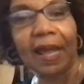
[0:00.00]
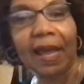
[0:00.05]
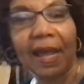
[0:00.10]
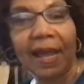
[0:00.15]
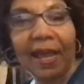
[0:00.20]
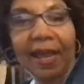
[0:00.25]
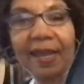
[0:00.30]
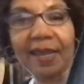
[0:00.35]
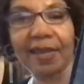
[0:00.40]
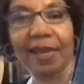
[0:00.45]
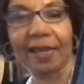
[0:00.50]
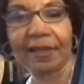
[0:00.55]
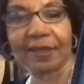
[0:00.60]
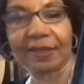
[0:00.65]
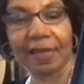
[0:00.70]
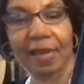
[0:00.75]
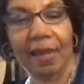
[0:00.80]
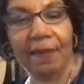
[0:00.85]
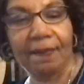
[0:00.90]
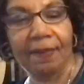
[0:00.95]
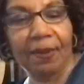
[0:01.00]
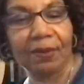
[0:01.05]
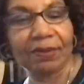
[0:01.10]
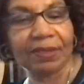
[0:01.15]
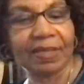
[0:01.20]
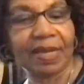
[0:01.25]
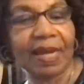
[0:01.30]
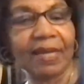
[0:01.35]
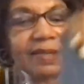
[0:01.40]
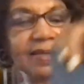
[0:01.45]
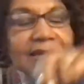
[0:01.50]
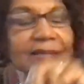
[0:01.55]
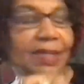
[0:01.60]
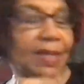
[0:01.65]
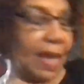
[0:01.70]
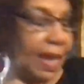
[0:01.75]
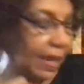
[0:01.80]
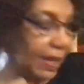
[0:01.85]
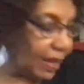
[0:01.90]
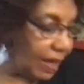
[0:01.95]
I cut on both sides.
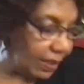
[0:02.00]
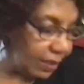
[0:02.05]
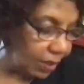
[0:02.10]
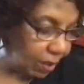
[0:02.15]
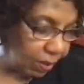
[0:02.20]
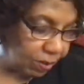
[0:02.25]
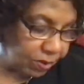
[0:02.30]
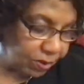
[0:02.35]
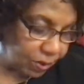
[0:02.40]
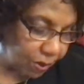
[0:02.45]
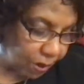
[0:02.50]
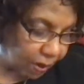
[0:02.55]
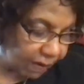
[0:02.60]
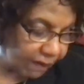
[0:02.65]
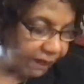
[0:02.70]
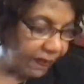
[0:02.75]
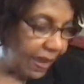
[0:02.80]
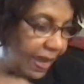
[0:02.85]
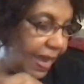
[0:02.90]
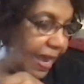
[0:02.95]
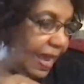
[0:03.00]
I cut those off,